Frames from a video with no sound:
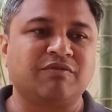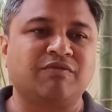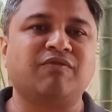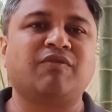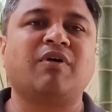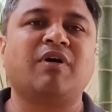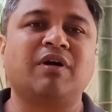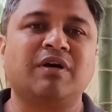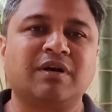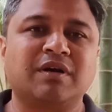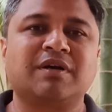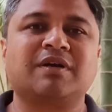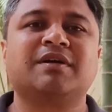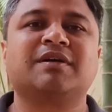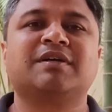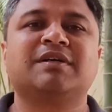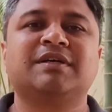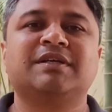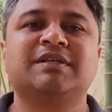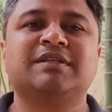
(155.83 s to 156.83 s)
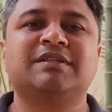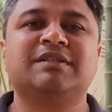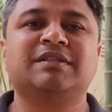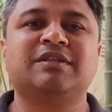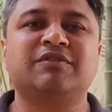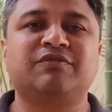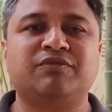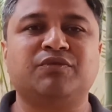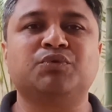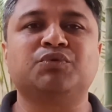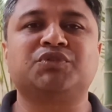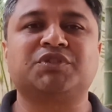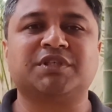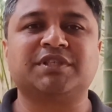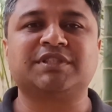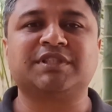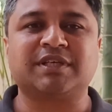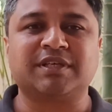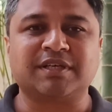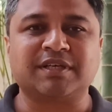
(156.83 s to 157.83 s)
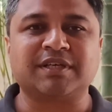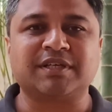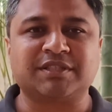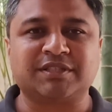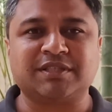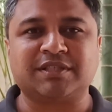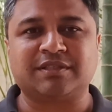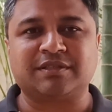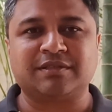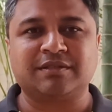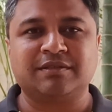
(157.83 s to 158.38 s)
for the future generation.